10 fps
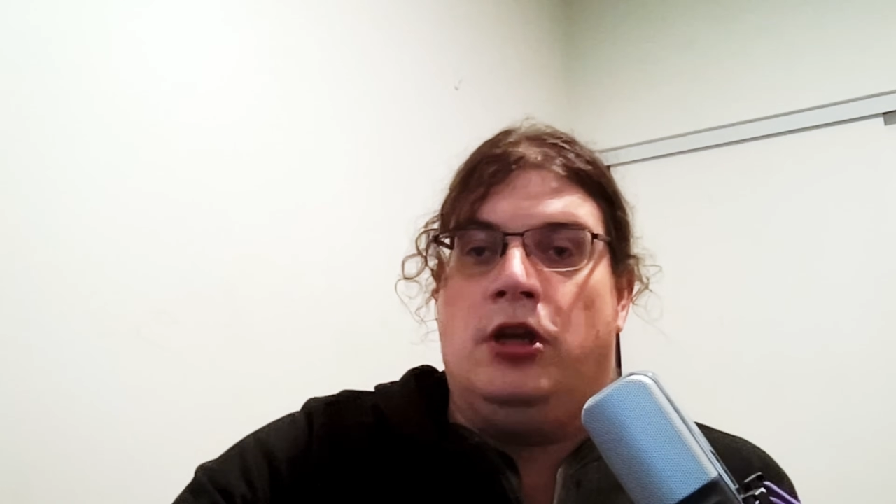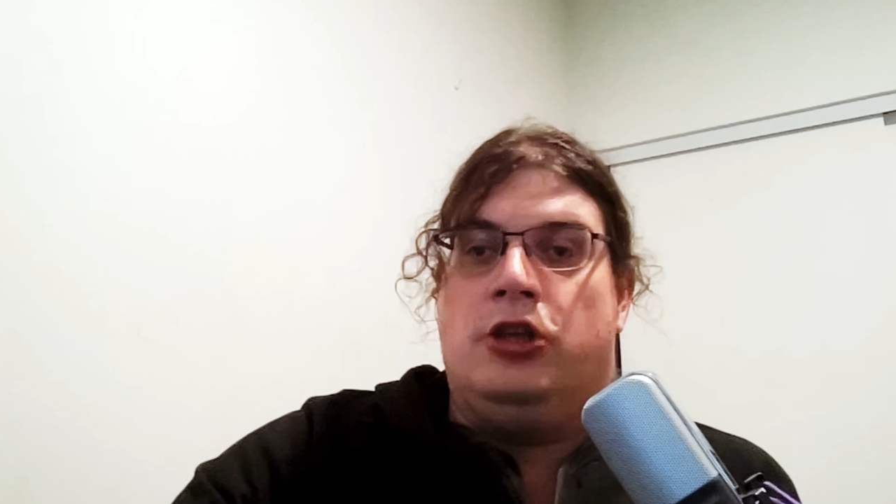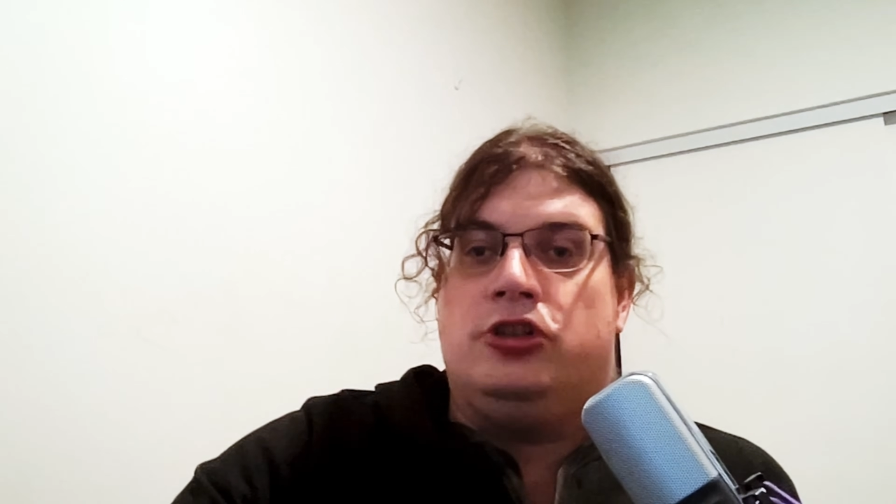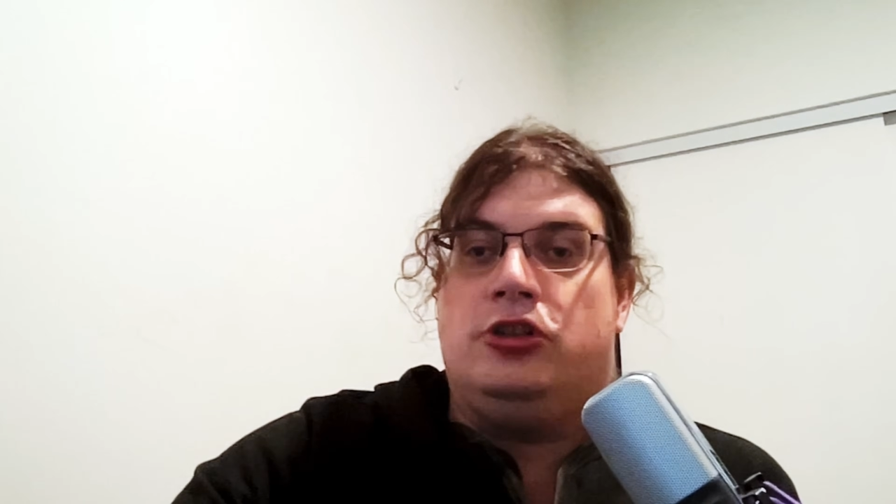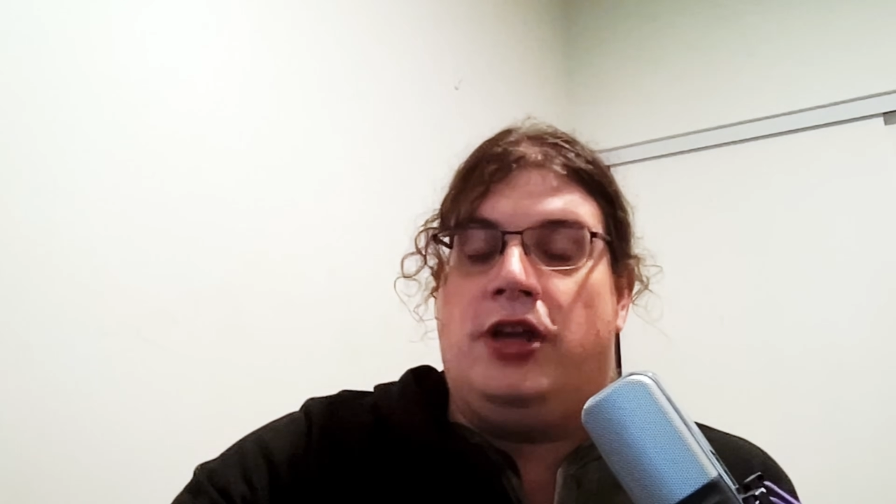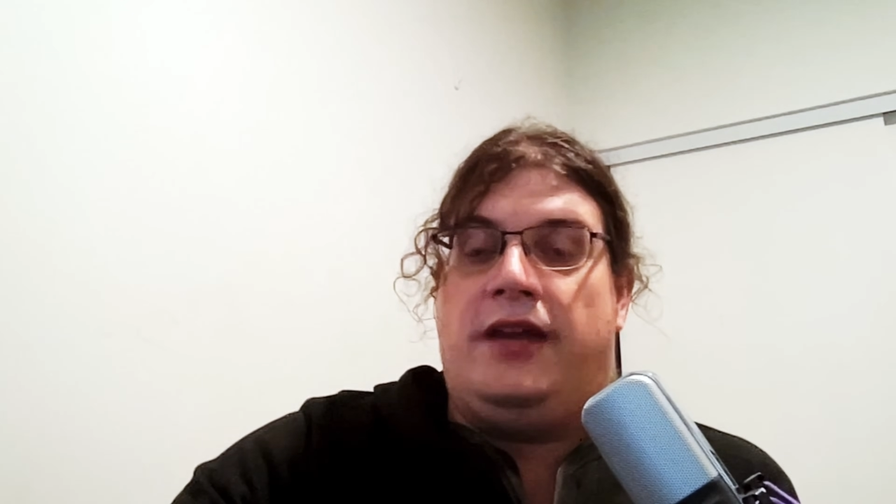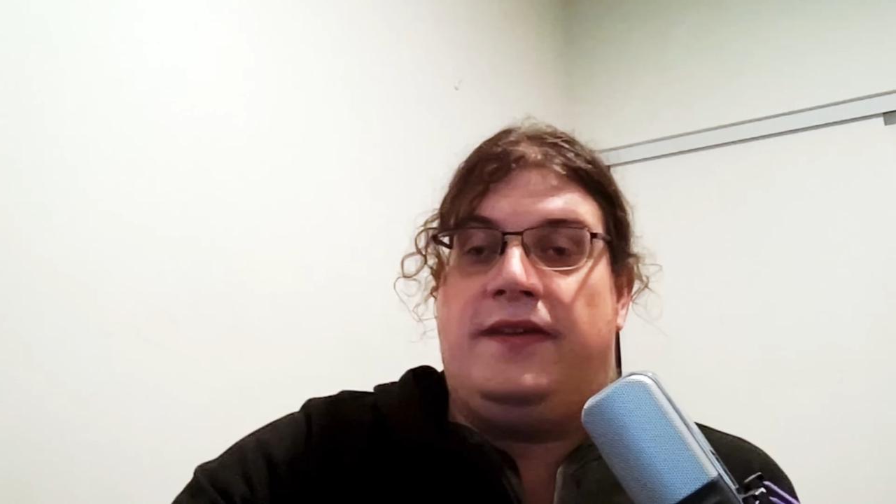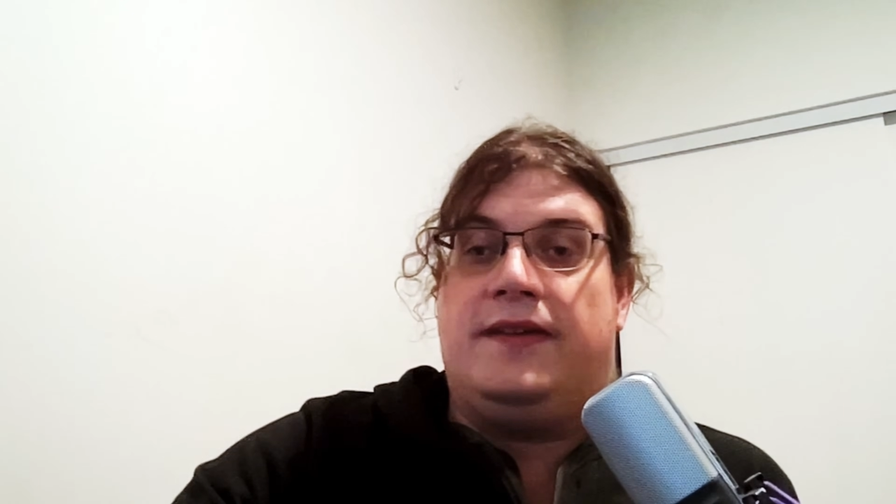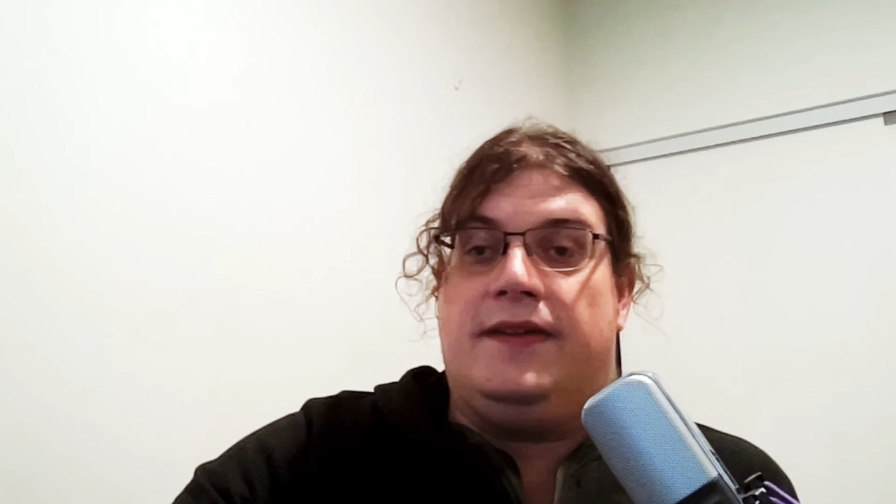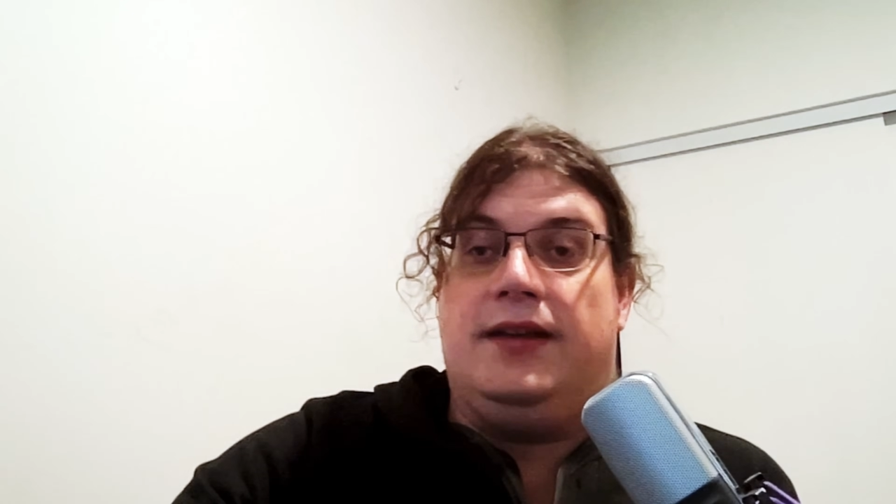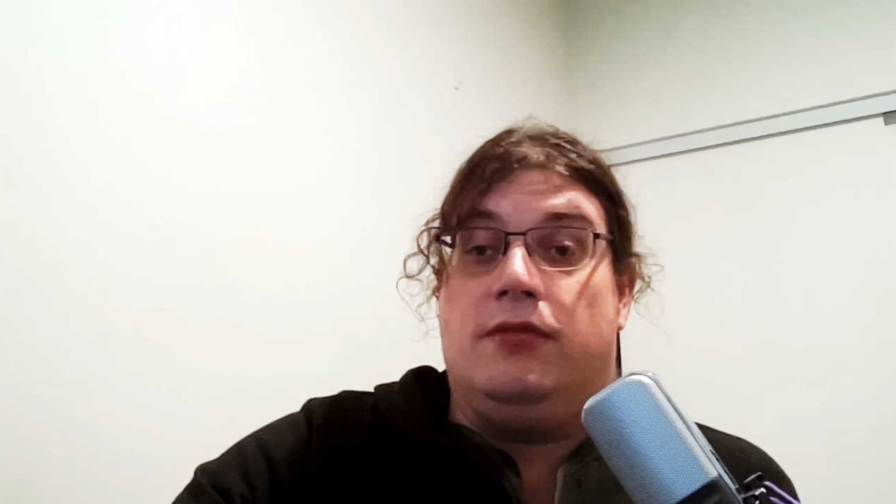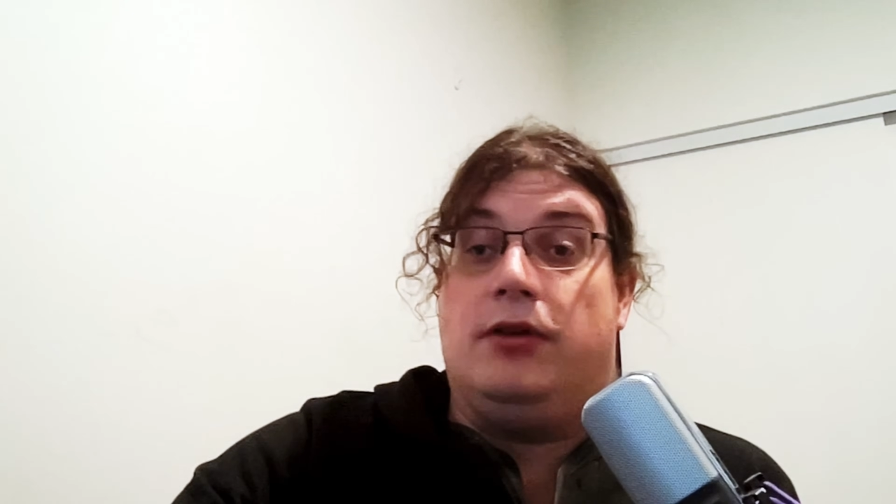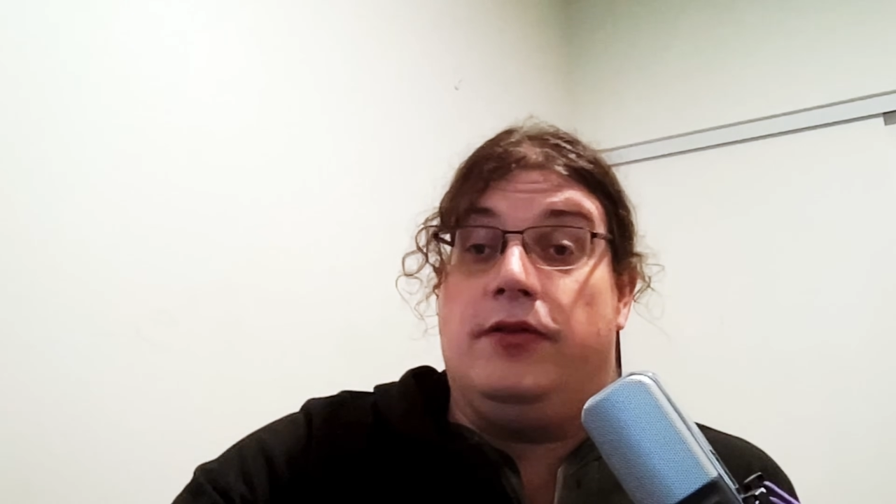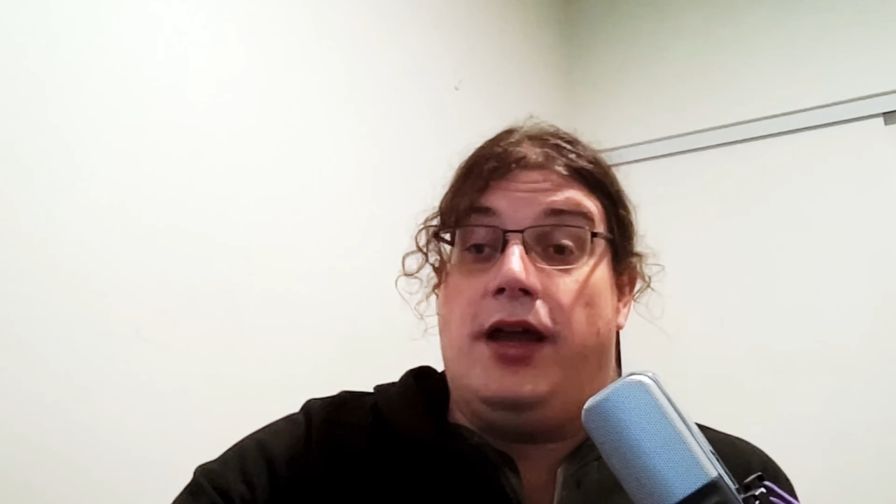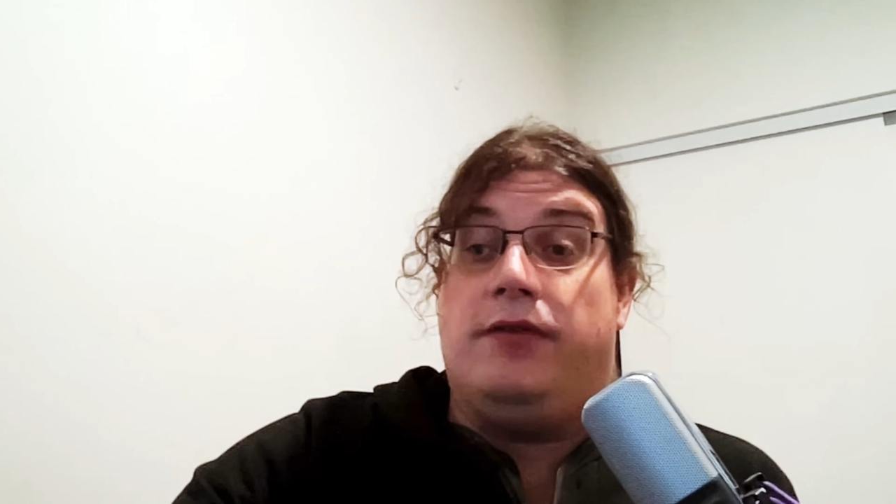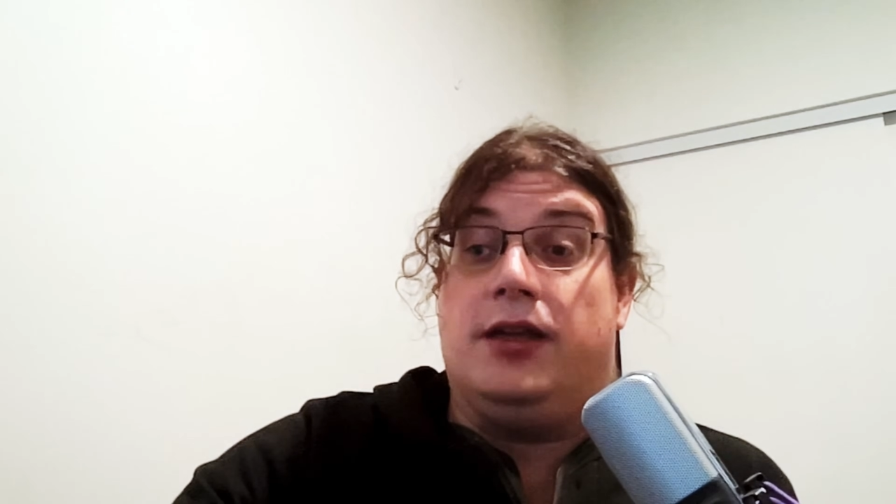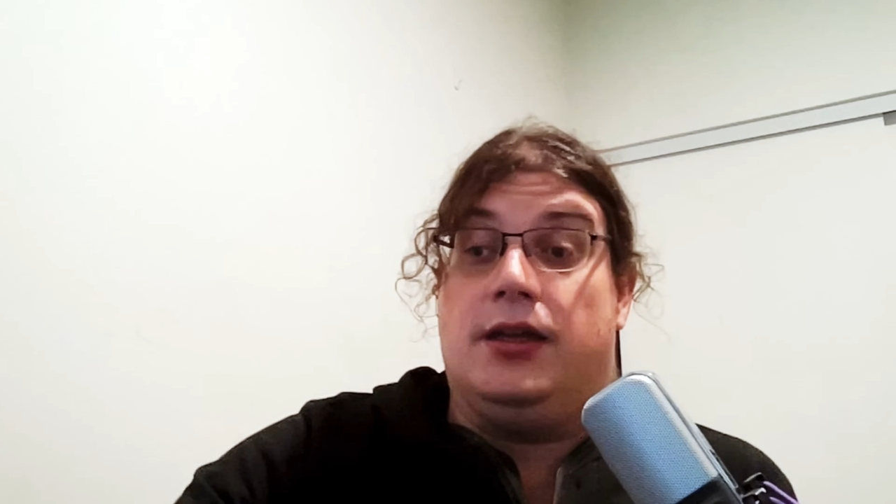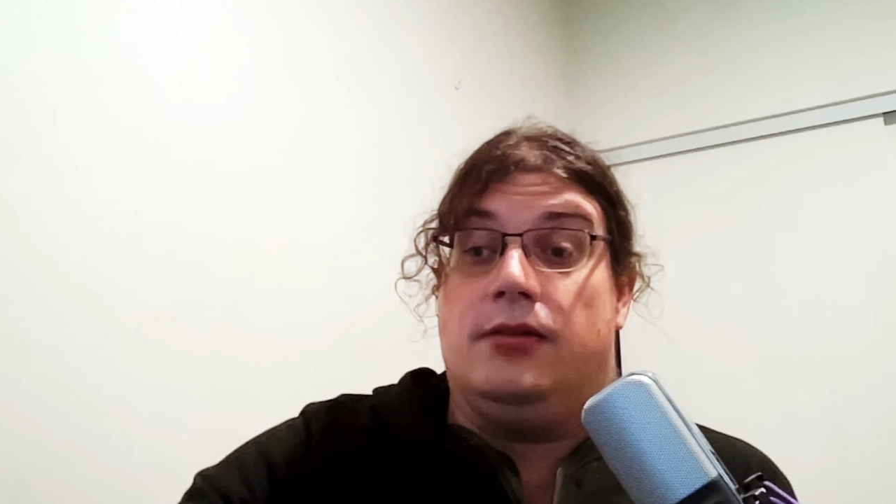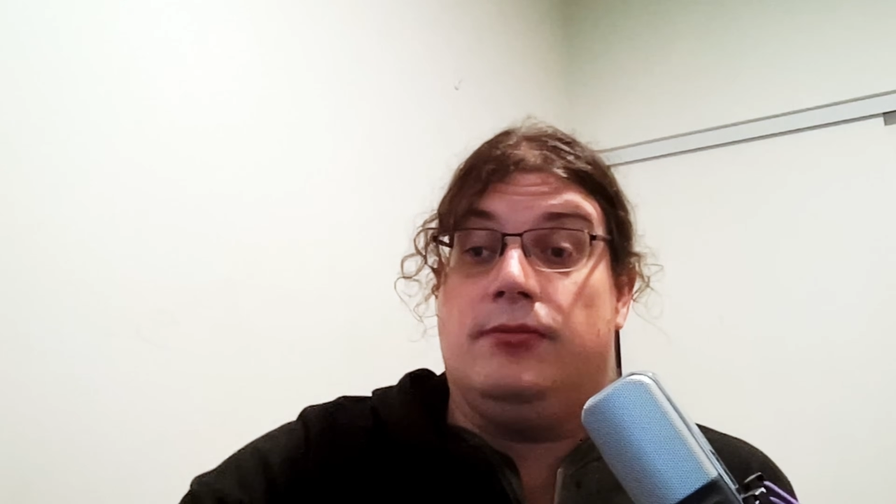should I succeed in reviving it.